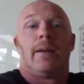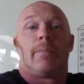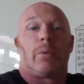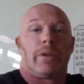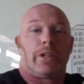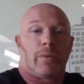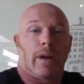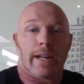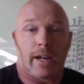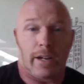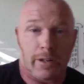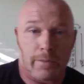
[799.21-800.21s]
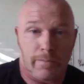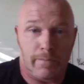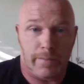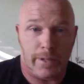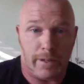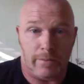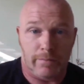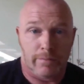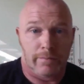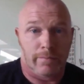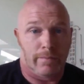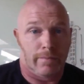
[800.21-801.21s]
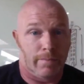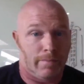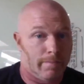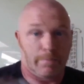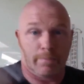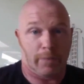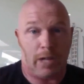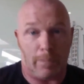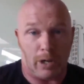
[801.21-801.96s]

But when you're writing couple